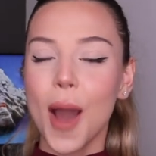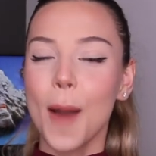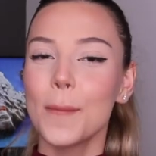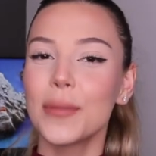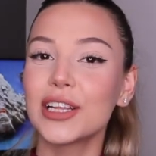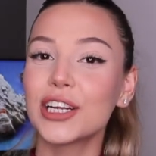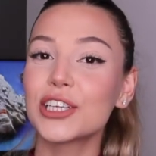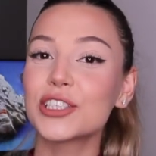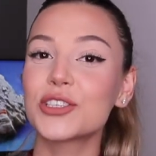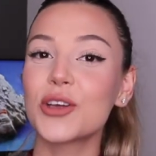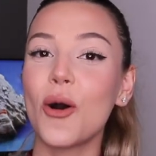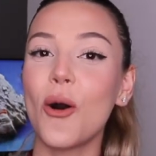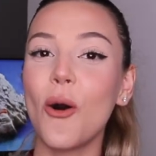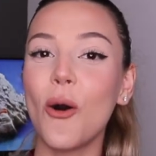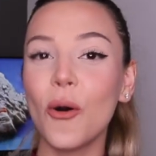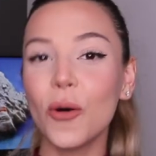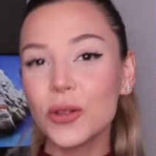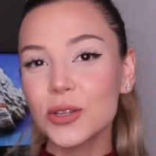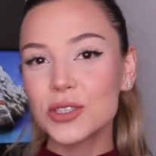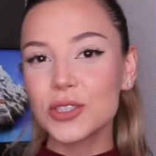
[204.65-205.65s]
but there's
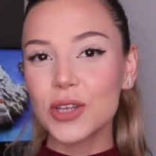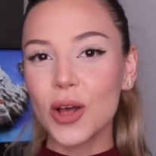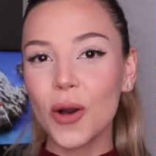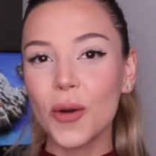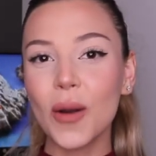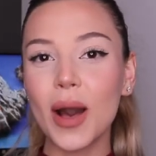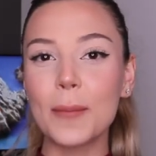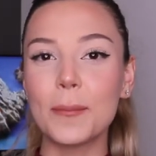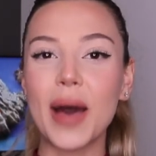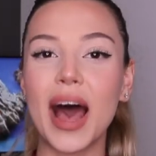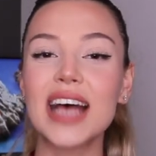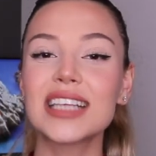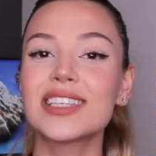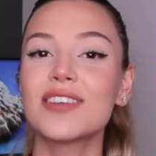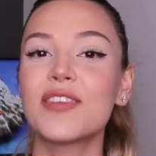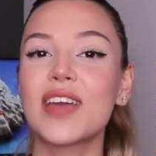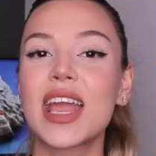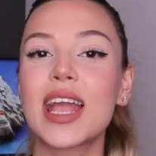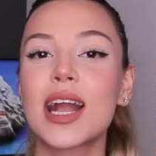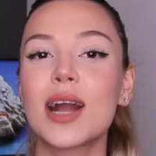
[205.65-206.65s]
also a
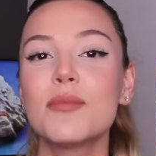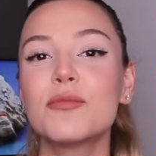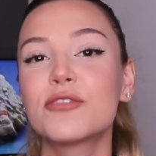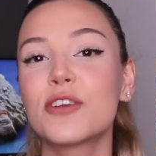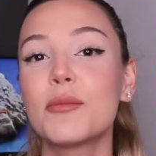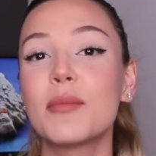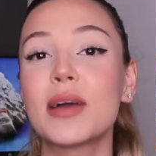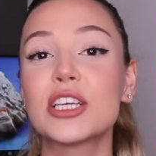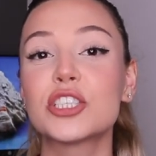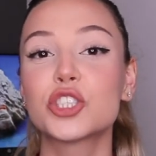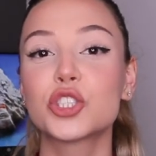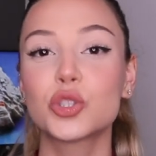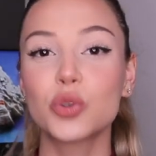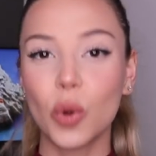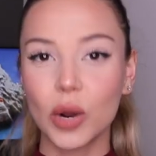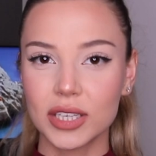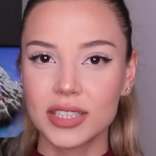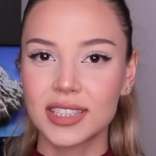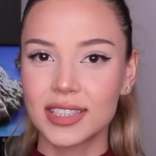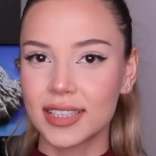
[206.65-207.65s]
passive income from my
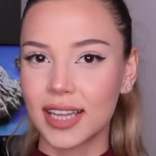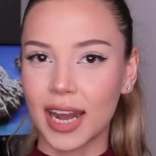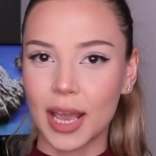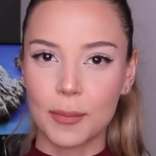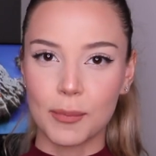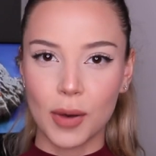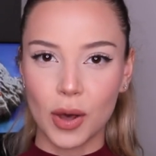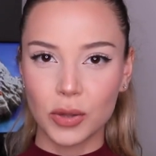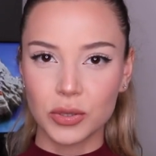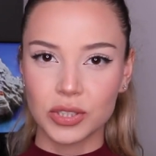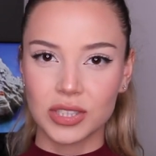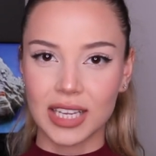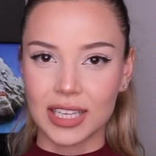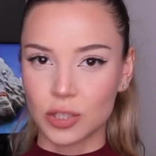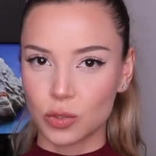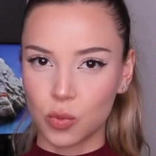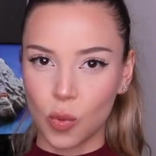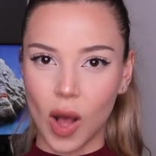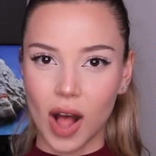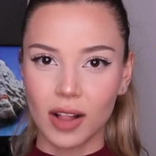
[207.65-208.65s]
shorts that I post
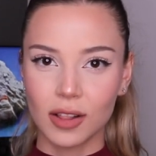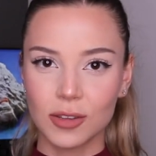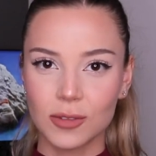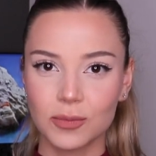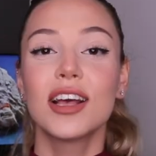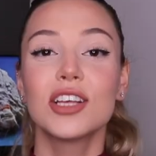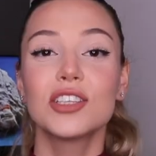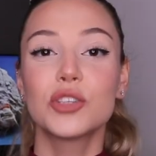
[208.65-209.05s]
as well.